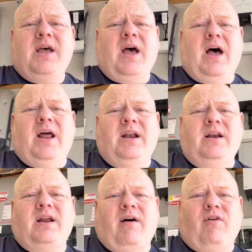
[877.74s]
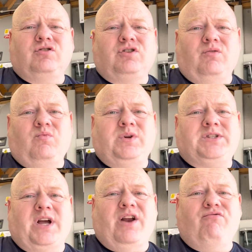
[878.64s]
And we
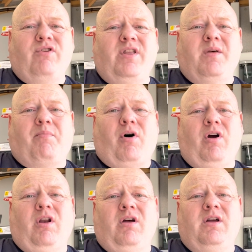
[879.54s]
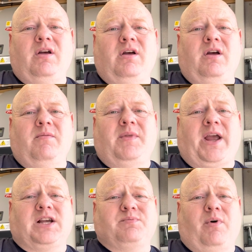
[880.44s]
started running the boiler, the
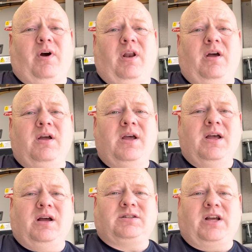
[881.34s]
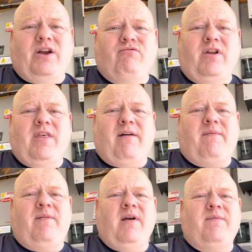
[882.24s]
gas boiler. I started running that at
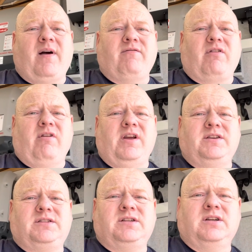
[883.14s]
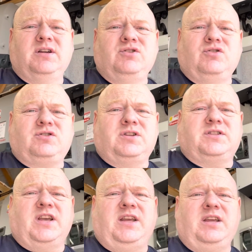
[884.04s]
35 degrees. Just to
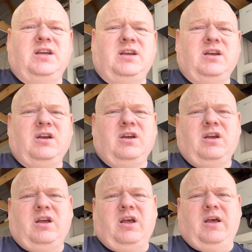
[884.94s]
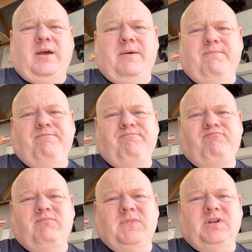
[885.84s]
see
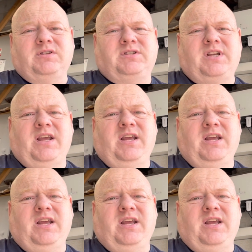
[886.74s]
if